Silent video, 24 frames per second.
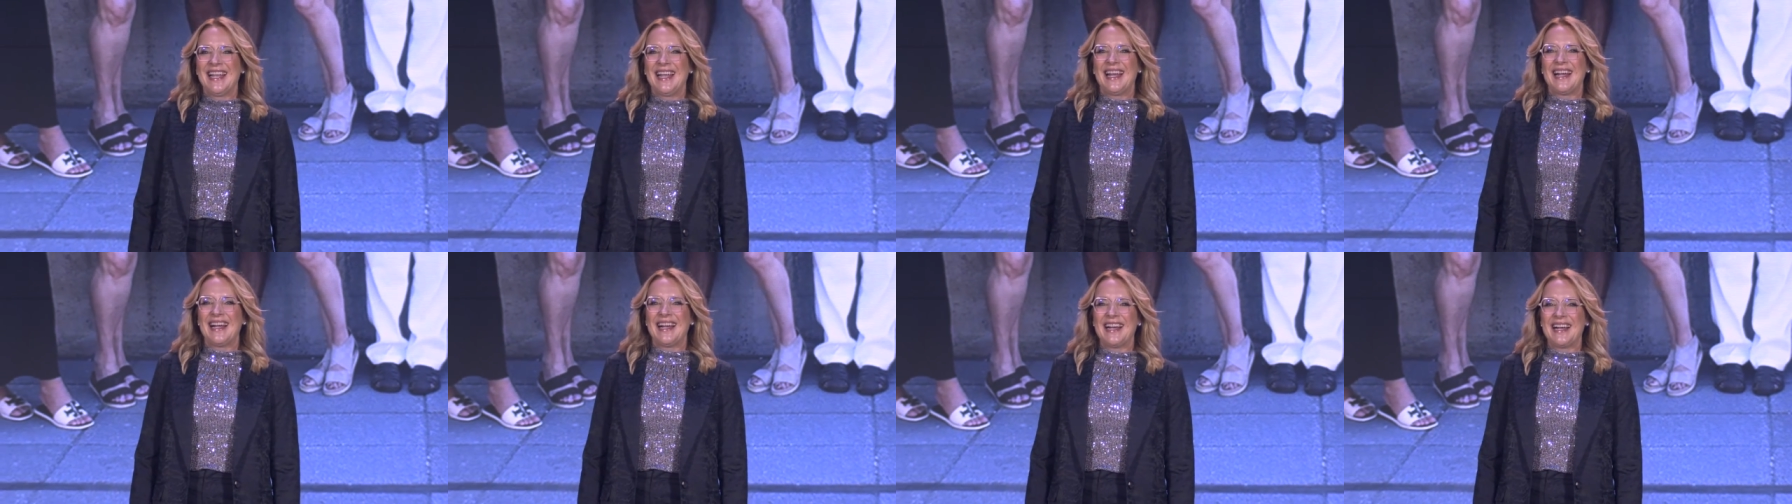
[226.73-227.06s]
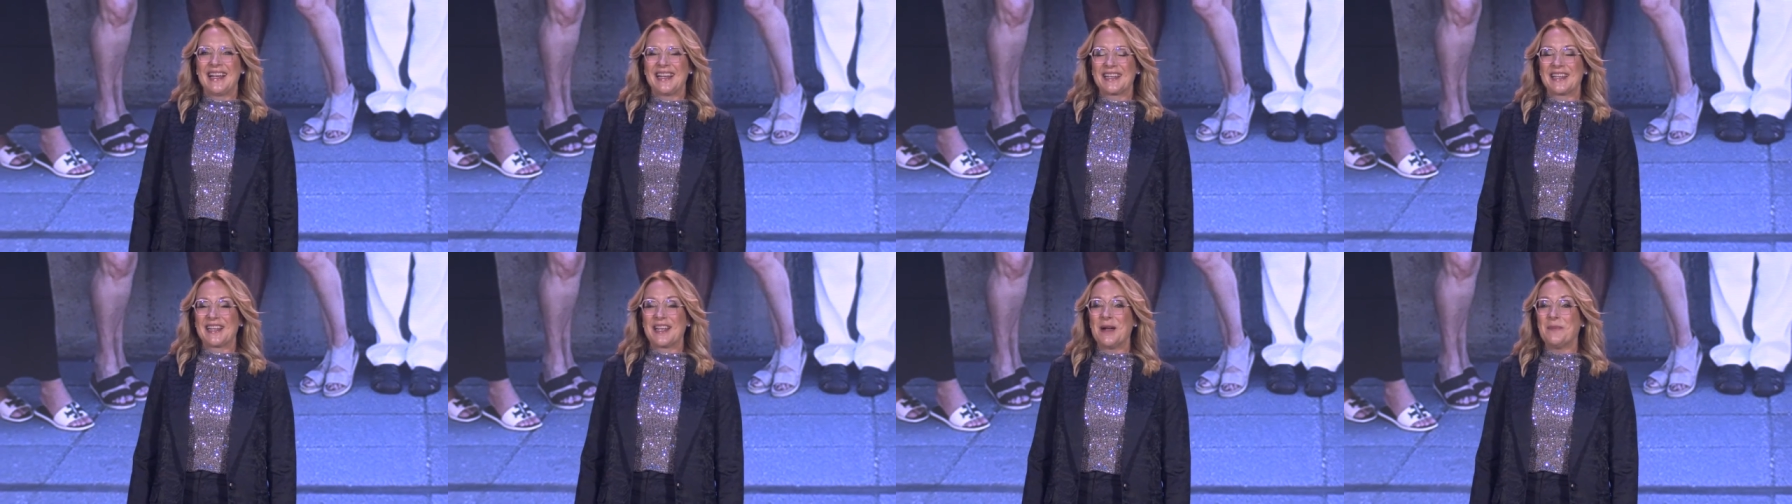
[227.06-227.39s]
Uh,
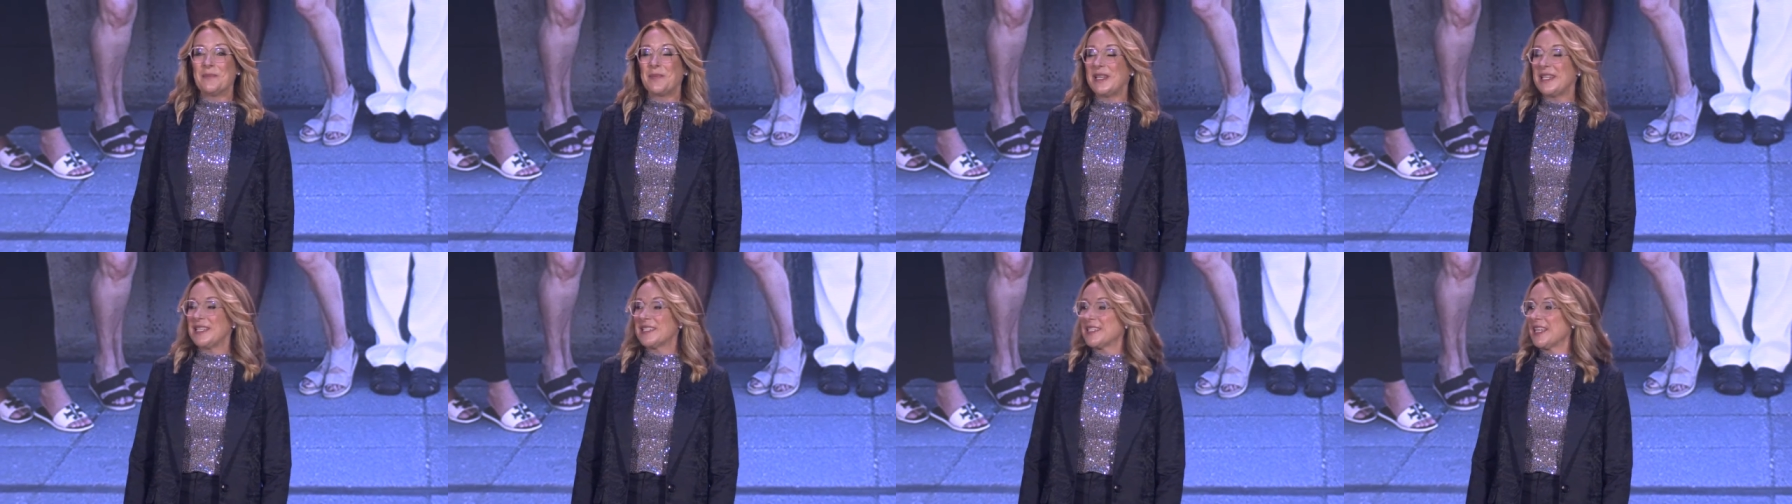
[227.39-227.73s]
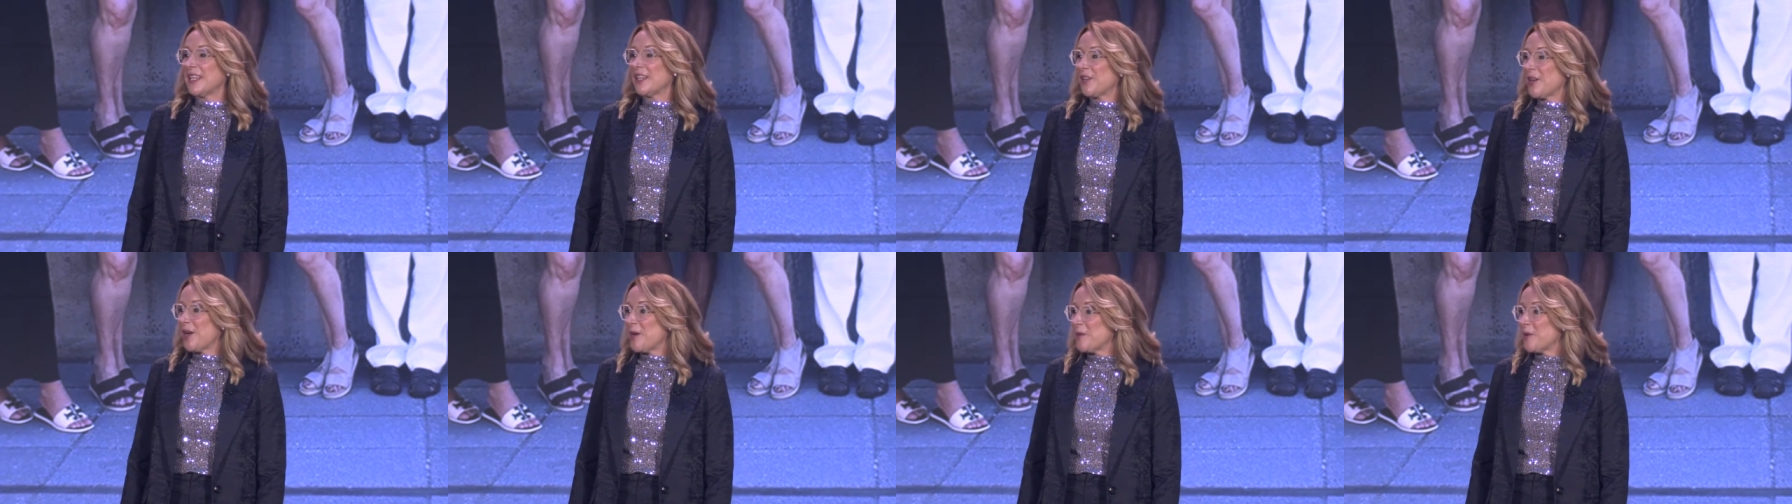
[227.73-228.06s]
companies
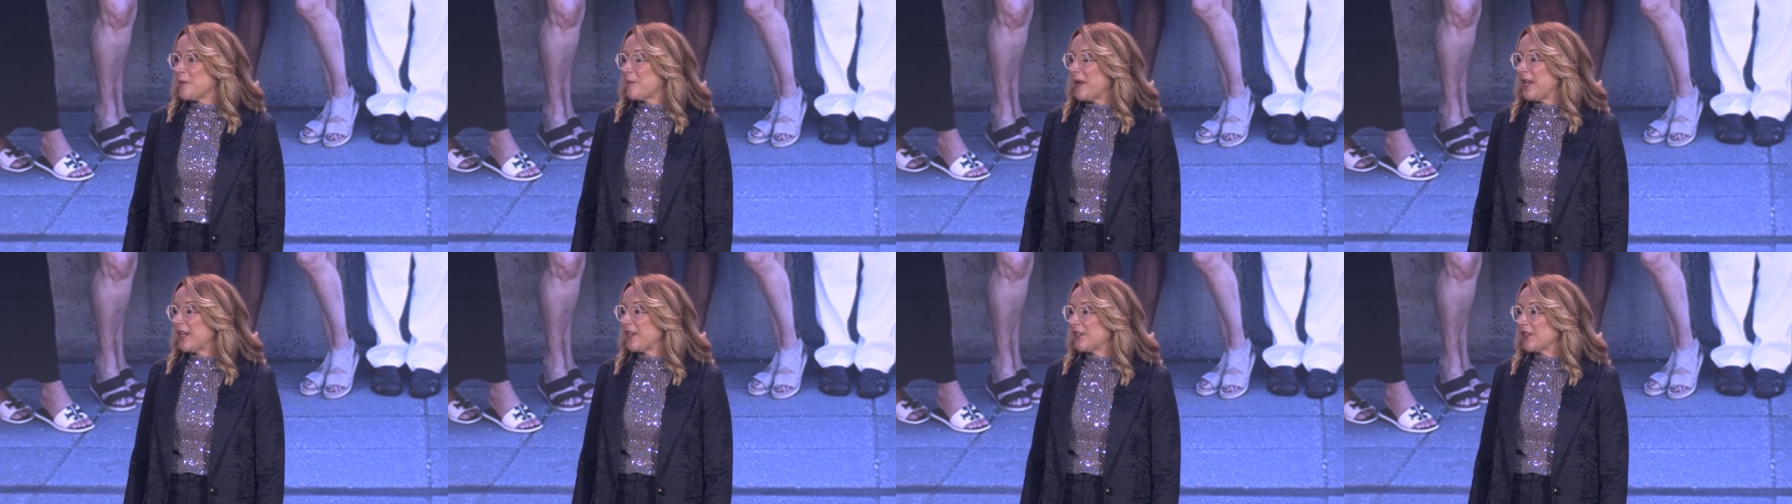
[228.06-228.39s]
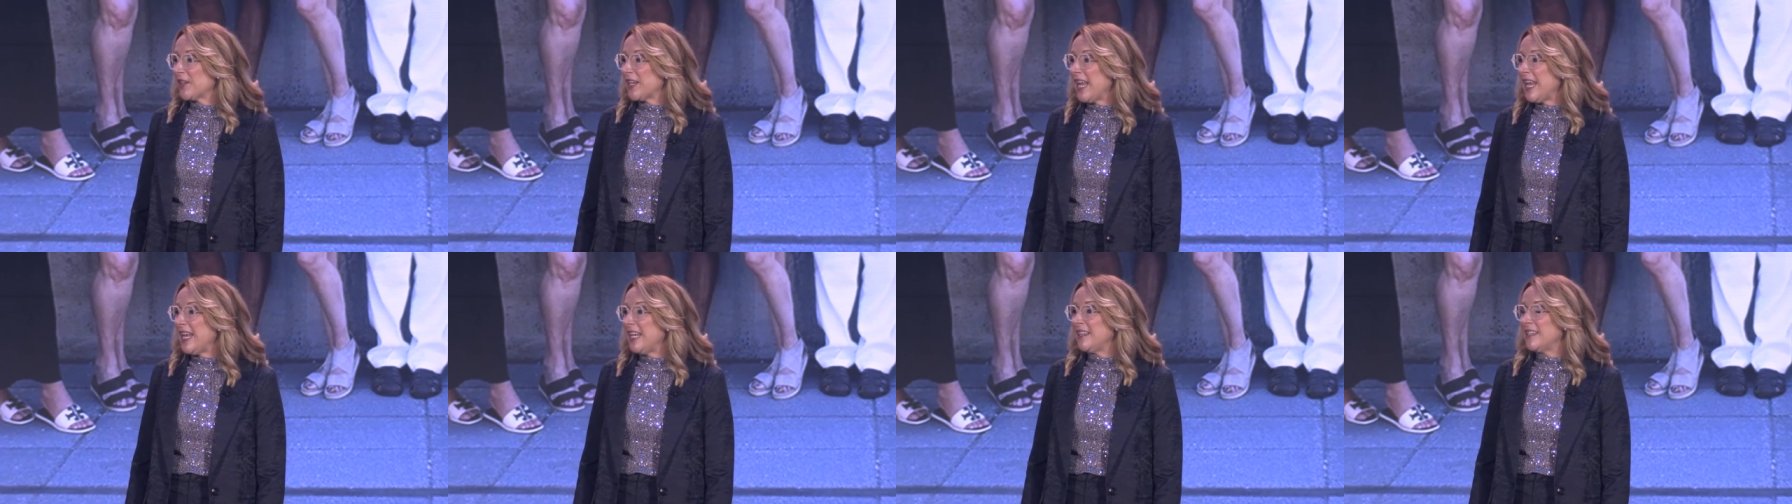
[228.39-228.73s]
like Coldwell Banker
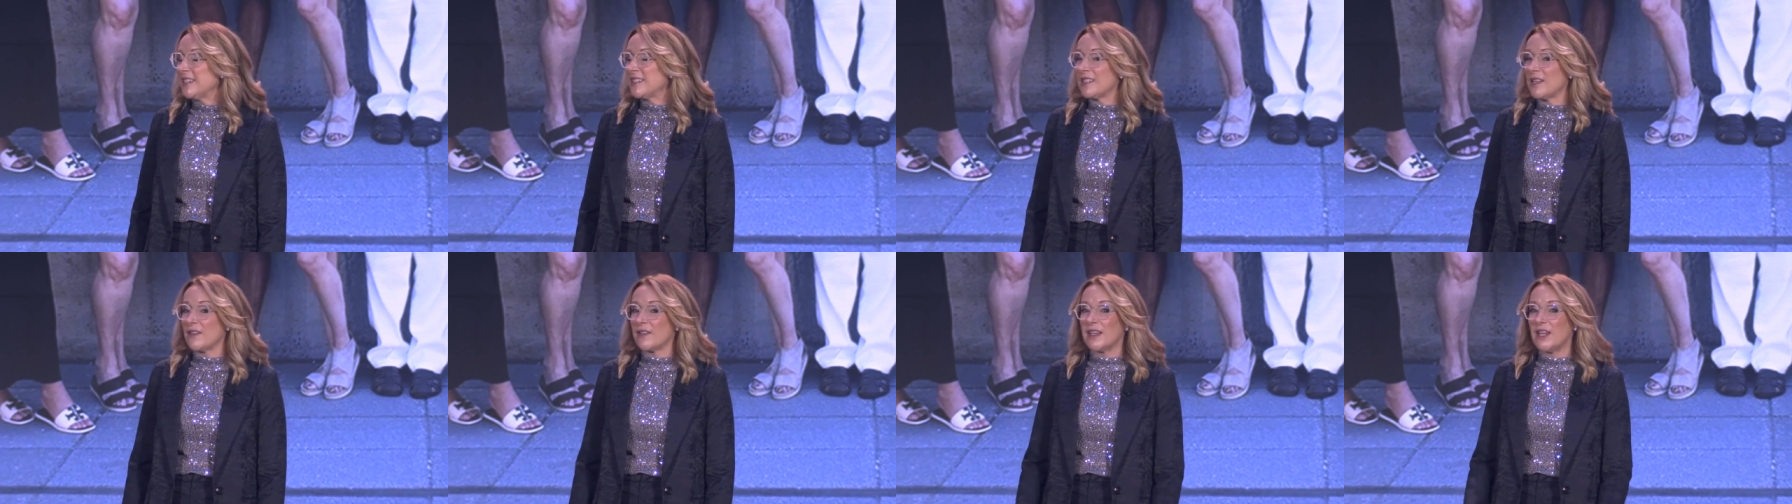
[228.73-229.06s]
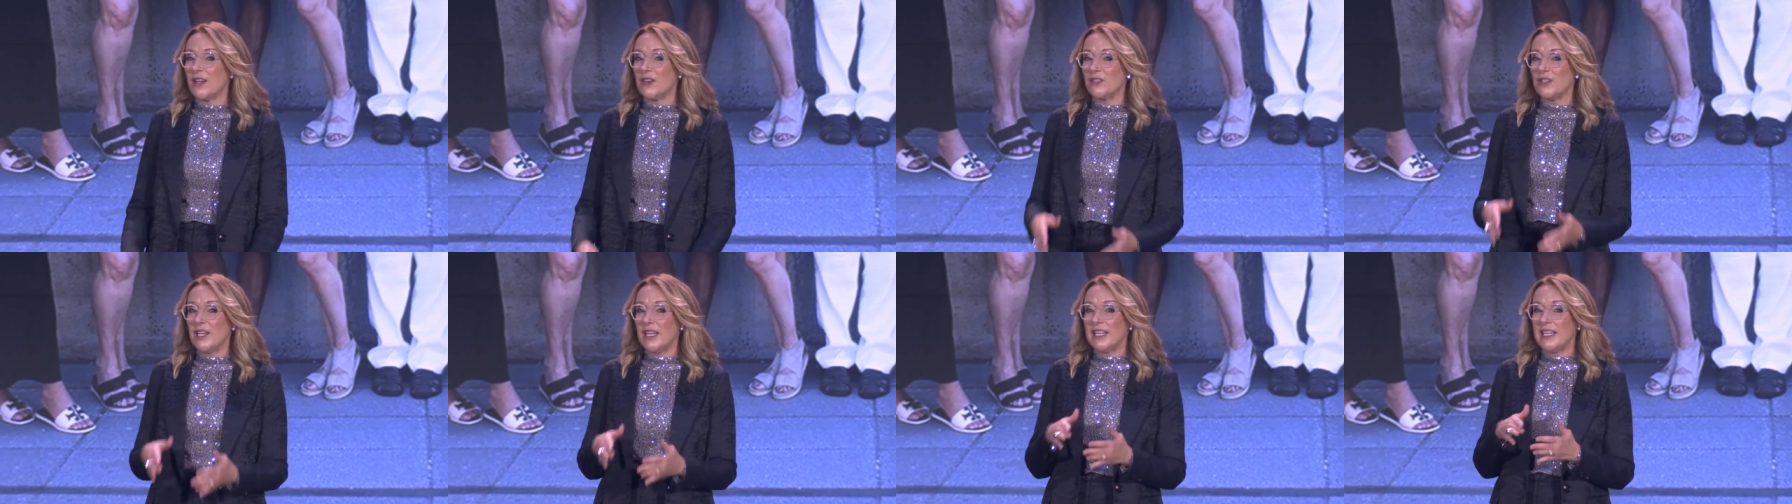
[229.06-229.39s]
Kane in South
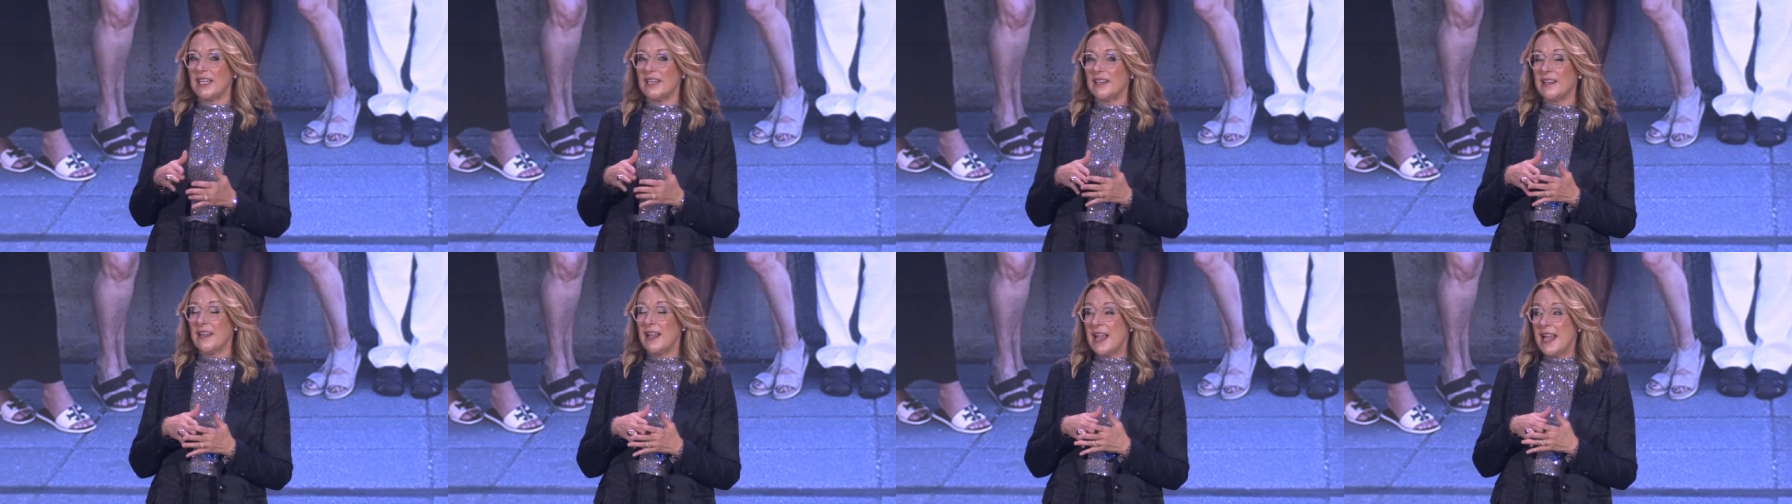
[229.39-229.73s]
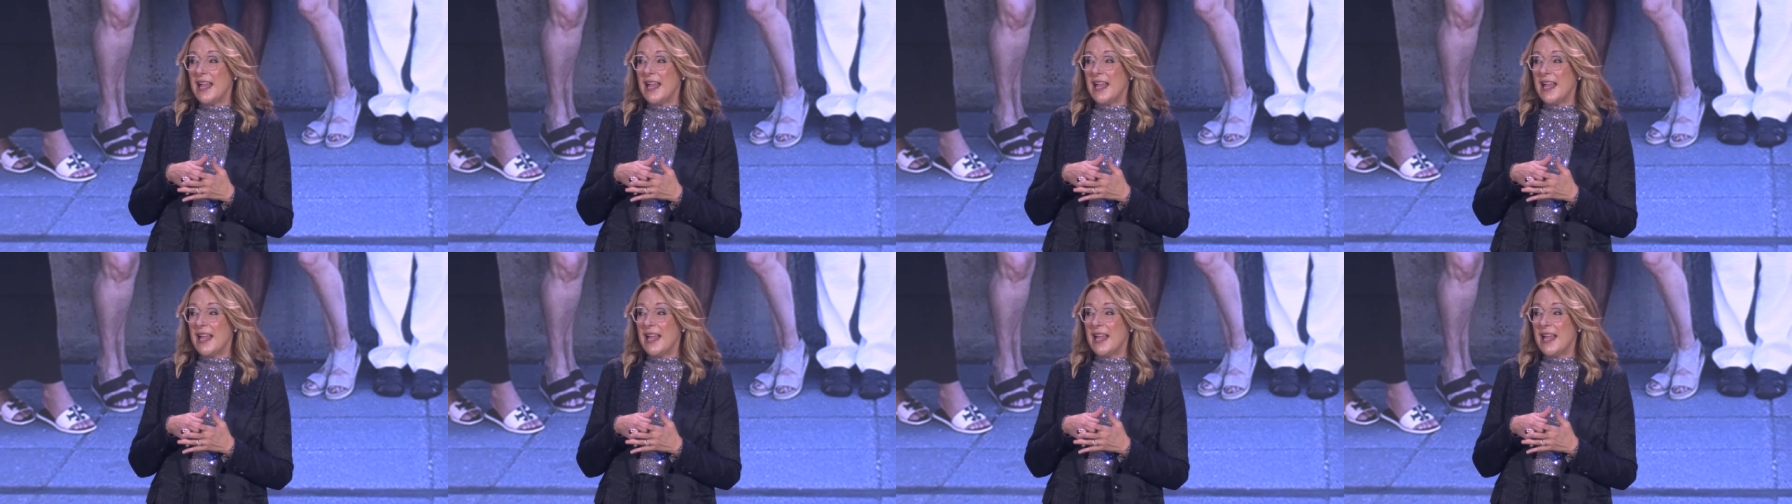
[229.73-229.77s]
Carolina,